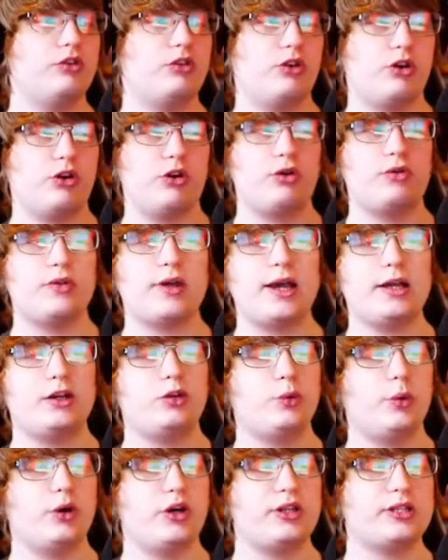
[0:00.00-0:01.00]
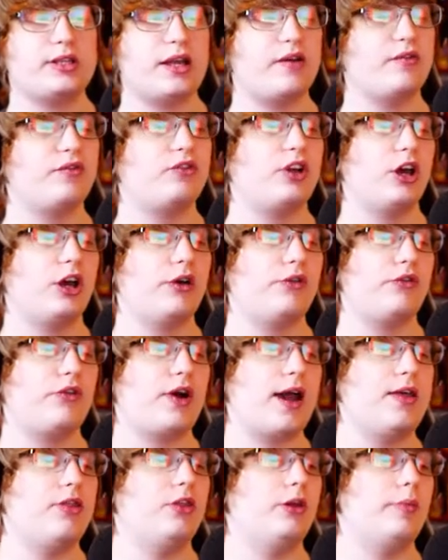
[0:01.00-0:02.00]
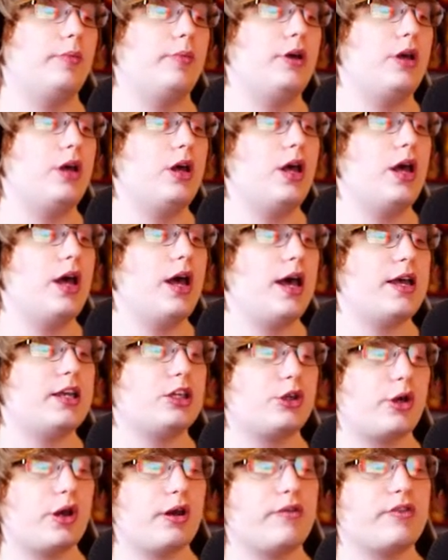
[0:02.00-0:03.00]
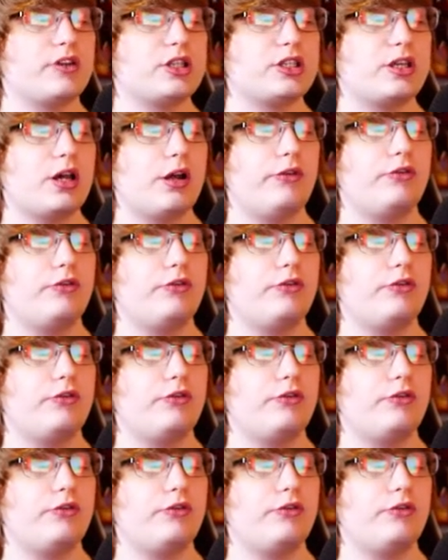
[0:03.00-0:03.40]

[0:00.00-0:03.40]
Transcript: do that, we just have to find them. Uh, so we have a Sylph